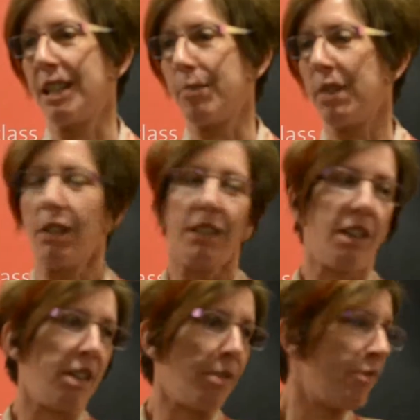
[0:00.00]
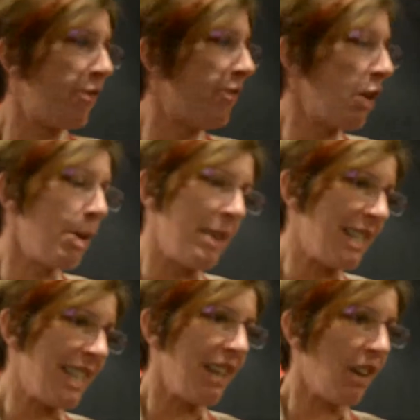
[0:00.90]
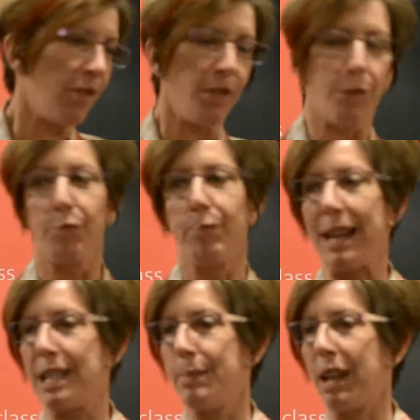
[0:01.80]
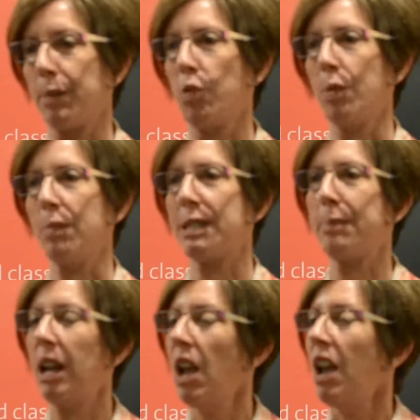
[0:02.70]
um, I'm uh, um, very busy. I'm um, back-to-back appointments, but